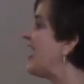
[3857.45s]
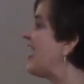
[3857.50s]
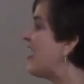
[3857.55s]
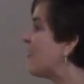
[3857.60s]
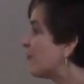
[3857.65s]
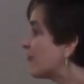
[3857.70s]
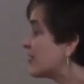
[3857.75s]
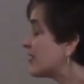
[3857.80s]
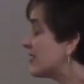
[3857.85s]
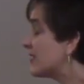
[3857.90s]

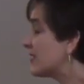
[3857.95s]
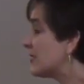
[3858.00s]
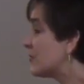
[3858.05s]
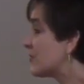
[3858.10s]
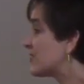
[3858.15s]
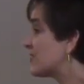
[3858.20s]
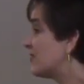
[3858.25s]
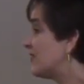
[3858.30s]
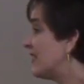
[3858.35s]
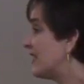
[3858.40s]
everything that
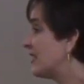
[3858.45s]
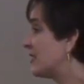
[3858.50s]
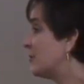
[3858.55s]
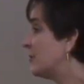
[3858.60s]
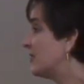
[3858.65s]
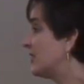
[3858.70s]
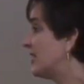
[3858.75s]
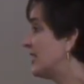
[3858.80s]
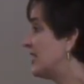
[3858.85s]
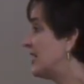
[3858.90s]
was
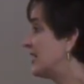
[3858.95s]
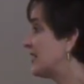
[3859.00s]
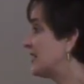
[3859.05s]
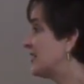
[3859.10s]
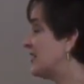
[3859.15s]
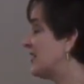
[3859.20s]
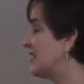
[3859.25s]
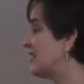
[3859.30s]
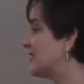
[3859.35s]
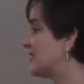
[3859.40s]
available I
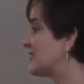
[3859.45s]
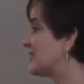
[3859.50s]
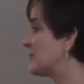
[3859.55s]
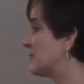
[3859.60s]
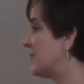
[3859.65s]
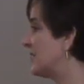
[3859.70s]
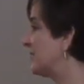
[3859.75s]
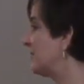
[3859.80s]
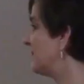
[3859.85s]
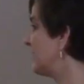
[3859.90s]

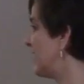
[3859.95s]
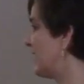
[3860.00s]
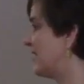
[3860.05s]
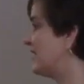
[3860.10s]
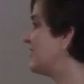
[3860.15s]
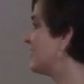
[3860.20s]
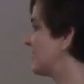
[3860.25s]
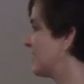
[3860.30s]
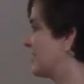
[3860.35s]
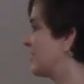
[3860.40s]
analyzed, but yeah,
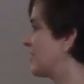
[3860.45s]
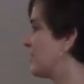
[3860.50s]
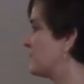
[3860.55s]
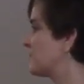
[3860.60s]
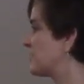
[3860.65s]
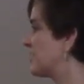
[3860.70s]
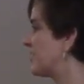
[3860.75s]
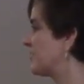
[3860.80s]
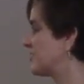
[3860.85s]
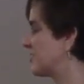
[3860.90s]
it, it
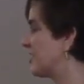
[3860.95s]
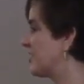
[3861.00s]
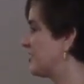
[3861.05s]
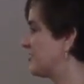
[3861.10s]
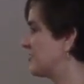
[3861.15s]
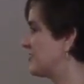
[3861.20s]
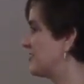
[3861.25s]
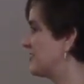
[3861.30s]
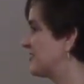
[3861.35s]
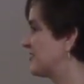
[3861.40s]
comes down to
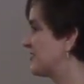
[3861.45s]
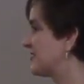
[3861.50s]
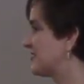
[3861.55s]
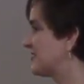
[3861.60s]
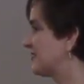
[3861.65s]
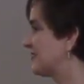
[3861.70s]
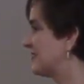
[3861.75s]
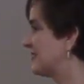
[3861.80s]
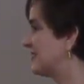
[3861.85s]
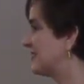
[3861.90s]
hundreds.
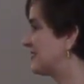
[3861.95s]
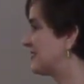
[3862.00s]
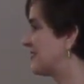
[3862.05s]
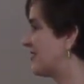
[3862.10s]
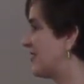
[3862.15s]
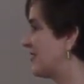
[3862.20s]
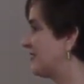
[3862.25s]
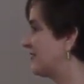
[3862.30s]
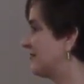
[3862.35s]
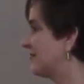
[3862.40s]
It's
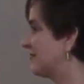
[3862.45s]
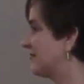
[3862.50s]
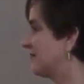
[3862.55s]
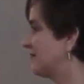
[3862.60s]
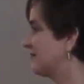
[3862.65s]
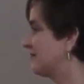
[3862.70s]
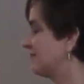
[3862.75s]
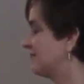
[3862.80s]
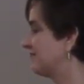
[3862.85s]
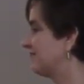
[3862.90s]
not
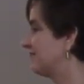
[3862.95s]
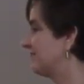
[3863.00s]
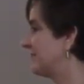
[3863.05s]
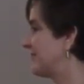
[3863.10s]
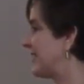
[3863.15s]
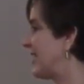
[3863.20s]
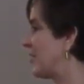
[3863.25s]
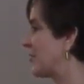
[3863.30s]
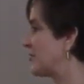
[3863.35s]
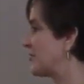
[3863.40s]

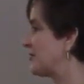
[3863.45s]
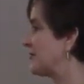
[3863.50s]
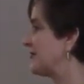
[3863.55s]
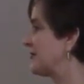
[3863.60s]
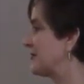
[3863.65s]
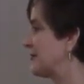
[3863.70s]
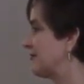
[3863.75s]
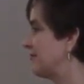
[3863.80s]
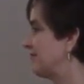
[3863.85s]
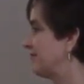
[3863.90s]

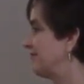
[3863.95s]
thousands.